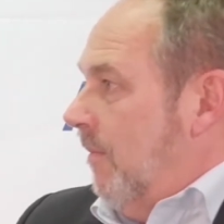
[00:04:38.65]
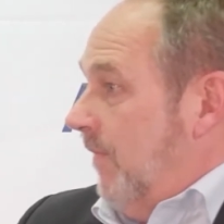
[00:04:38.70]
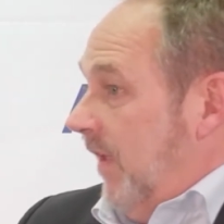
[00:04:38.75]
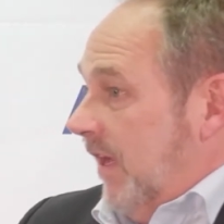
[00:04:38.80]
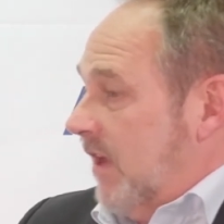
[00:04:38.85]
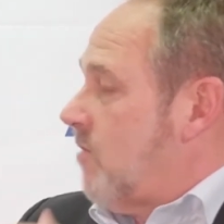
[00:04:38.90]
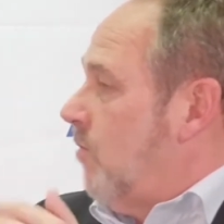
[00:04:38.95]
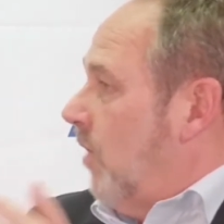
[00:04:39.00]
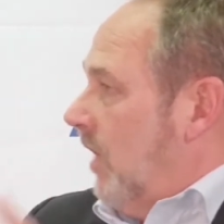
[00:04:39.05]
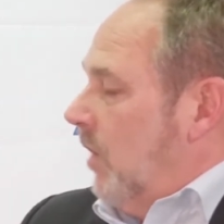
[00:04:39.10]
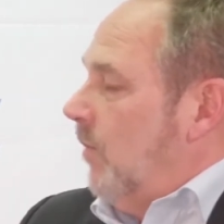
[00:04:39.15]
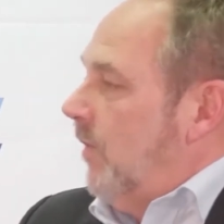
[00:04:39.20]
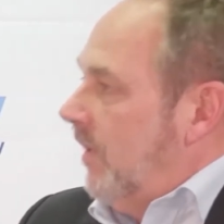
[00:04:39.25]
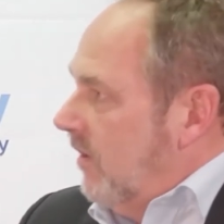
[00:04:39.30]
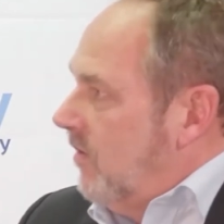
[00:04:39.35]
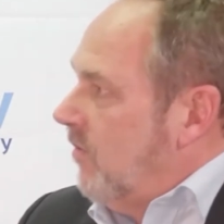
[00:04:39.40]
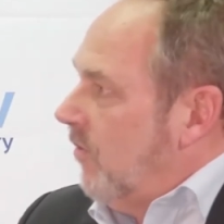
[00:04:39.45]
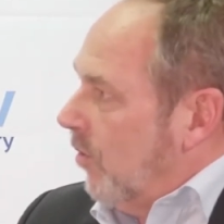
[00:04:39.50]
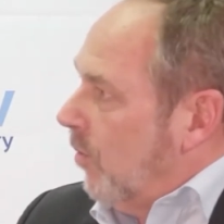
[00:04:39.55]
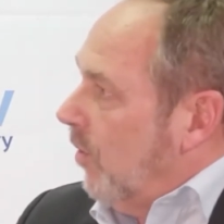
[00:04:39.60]
They just want to go in
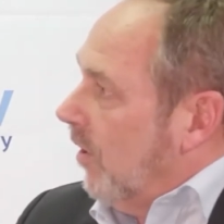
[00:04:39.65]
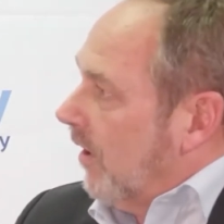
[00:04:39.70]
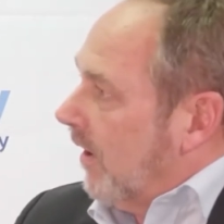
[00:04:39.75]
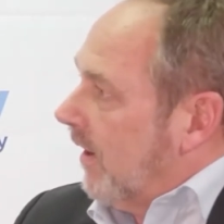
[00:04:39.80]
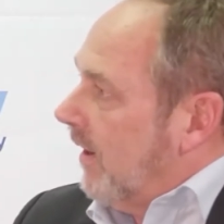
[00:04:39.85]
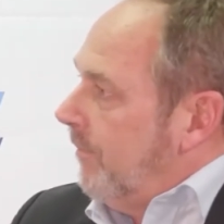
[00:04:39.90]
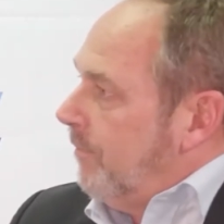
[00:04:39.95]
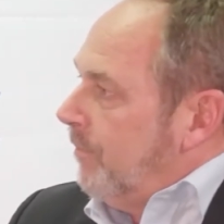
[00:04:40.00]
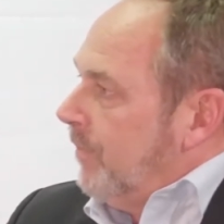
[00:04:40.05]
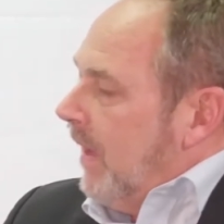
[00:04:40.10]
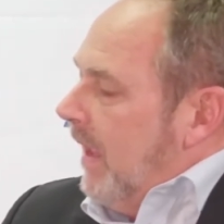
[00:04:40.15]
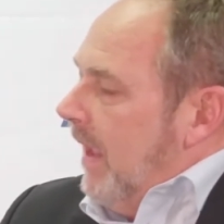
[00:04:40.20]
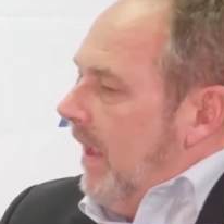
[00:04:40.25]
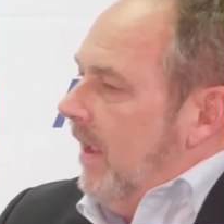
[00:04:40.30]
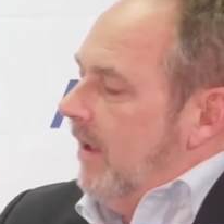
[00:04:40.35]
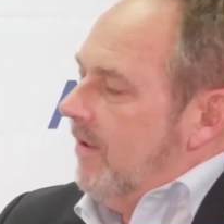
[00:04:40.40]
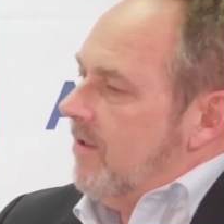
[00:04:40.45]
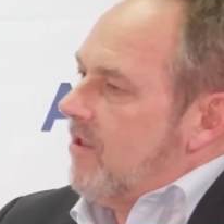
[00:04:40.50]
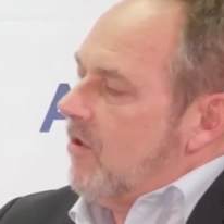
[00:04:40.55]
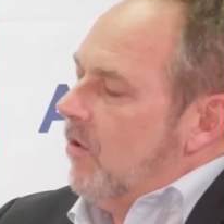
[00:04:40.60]
and do their work.
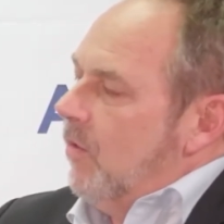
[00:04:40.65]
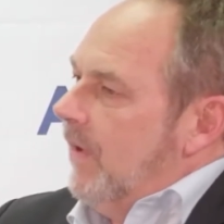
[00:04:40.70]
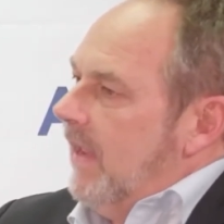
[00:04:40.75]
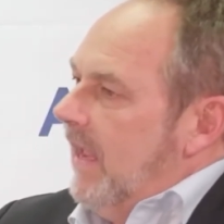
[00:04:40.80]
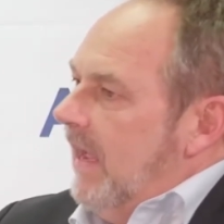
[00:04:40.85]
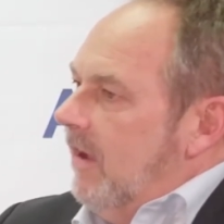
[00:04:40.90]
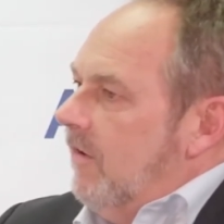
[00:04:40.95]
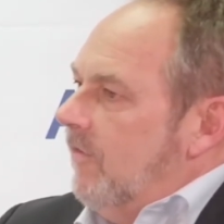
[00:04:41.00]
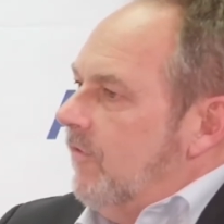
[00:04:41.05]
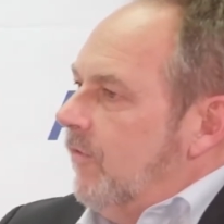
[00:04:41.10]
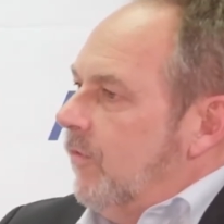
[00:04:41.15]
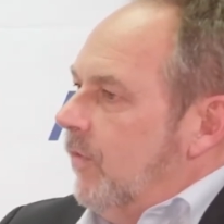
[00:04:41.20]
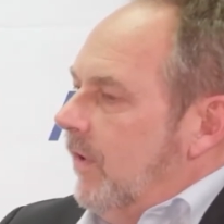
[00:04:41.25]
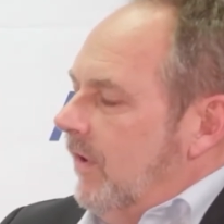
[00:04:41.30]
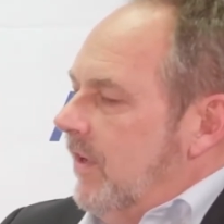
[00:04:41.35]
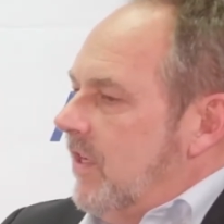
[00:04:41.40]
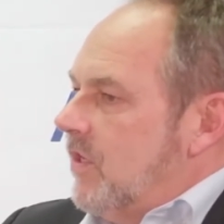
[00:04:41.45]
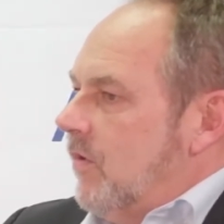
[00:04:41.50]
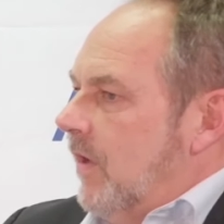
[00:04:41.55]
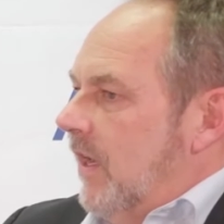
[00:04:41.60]
And so we have
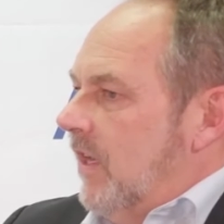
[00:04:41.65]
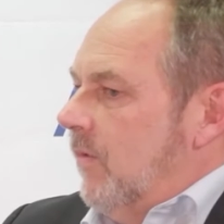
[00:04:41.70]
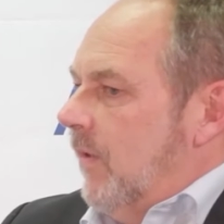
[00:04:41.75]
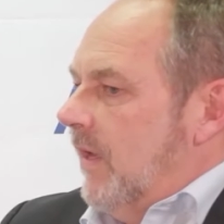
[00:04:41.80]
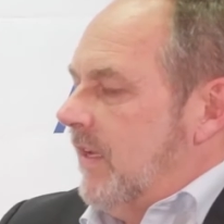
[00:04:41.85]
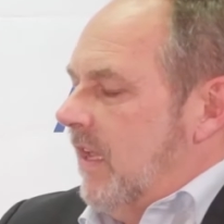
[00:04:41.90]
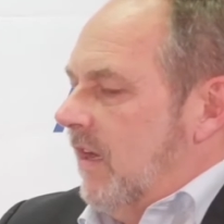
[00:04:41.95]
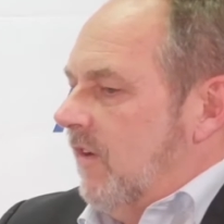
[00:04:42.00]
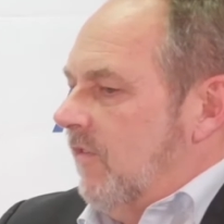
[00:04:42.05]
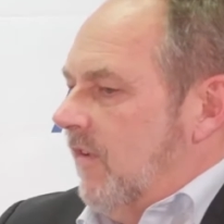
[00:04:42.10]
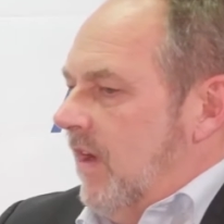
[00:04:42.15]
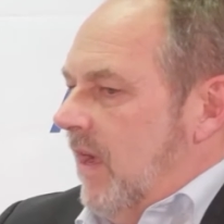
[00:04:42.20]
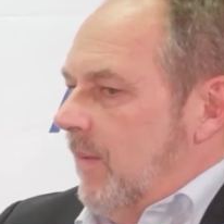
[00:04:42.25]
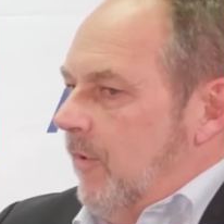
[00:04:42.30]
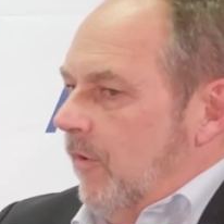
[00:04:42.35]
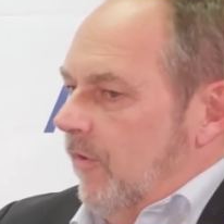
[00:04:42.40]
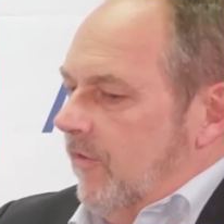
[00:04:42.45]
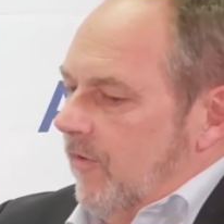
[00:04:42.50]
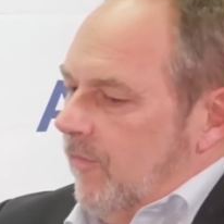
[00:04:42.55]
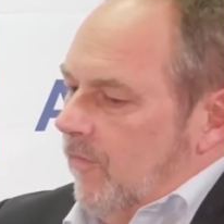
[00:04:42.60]
really tried to identify,
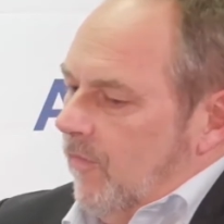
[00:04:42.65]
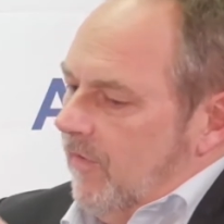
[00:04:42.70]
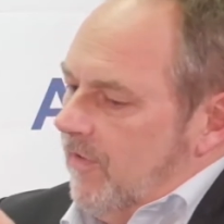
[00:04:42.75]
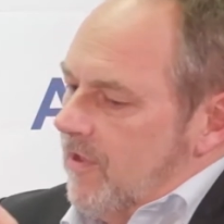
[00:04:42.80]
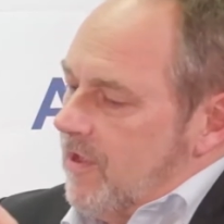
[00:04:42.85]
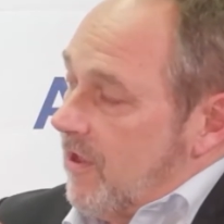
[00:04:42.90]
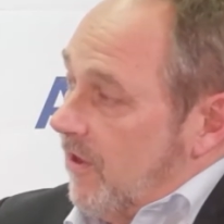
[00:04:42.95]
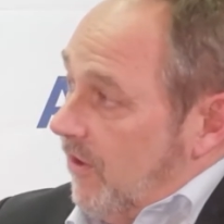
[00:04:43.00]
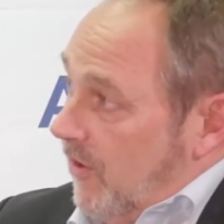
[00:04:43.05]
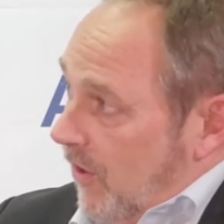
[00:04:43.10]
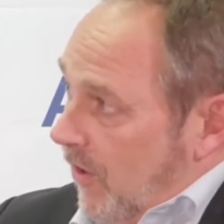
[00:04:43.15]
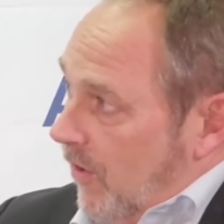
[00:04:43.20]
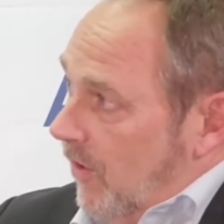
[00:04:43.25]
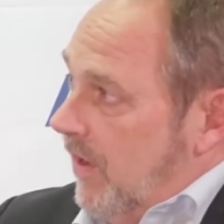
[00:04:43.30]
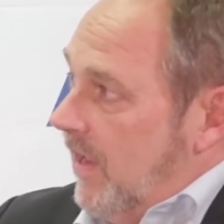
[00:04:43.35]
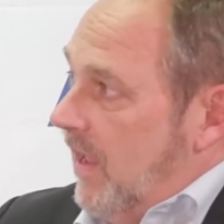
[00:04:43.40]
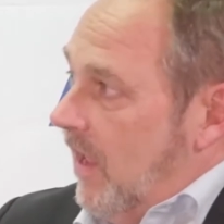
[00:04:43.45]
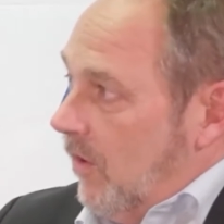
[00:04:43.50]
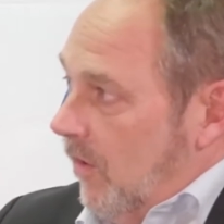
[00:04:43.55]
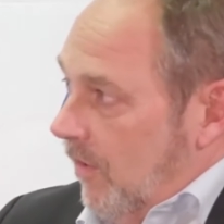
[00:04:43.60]
both with
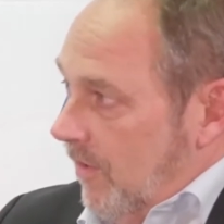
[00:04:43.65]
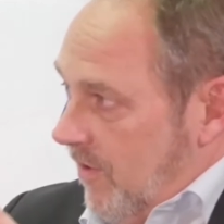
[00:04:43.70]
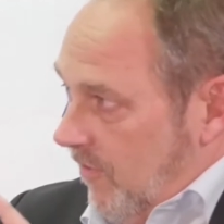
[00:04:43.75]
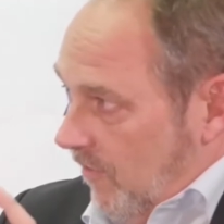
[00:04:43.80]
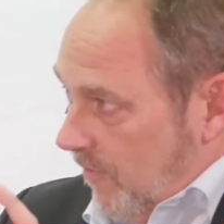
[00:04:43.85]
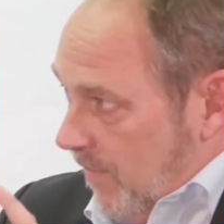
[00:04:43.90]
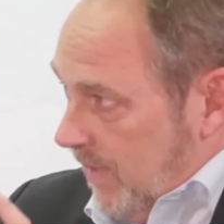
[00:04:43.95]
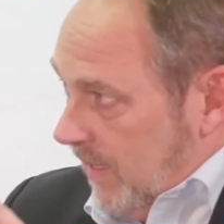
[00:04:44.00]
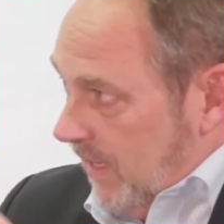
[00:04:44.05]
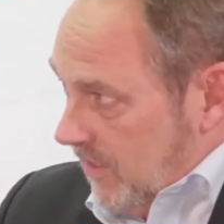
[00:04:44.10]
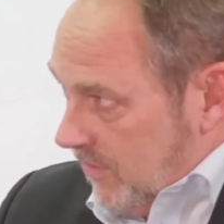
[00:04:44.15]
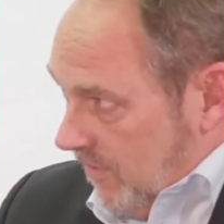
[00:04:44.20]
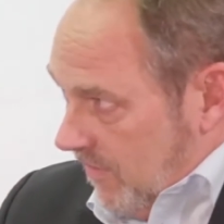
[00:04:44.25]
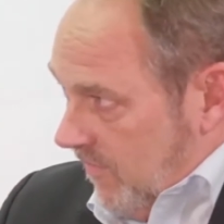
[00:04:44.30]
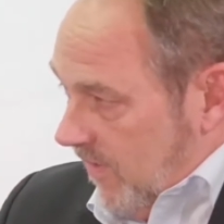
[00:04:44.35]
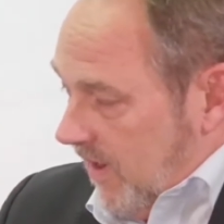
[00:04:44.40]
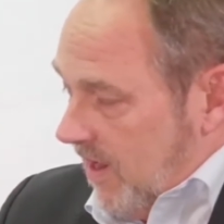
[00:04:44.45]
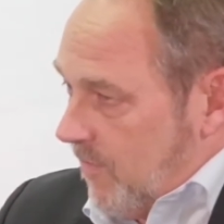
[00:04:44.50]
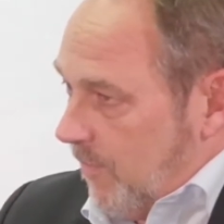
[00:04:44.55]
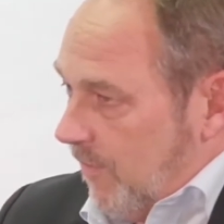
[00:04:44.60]
security and also from an
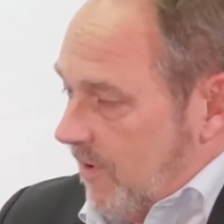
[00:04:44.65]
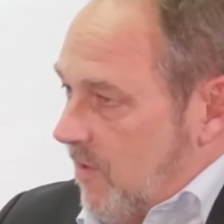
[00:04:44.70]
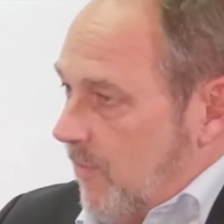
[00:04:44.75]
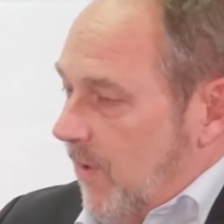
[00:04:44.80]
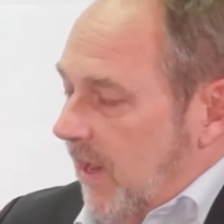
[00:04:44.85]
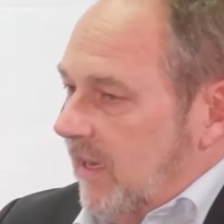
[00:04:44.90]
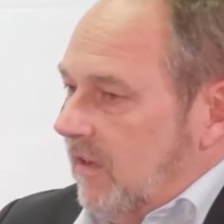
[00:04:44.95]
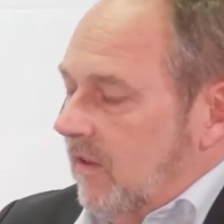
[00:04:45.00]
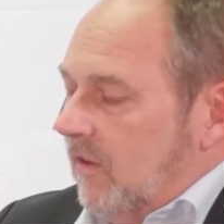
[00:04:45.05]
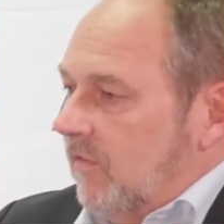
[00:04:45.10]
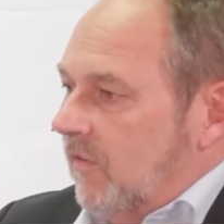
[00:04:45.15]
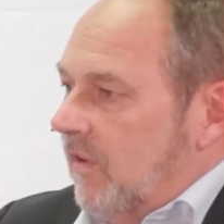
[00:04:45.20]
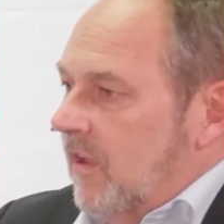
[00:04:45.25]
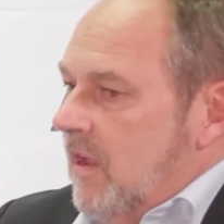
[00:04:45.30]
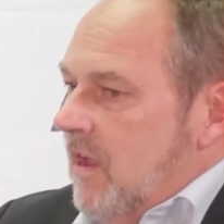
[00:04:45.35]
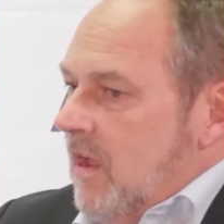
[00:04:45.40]
interface perspective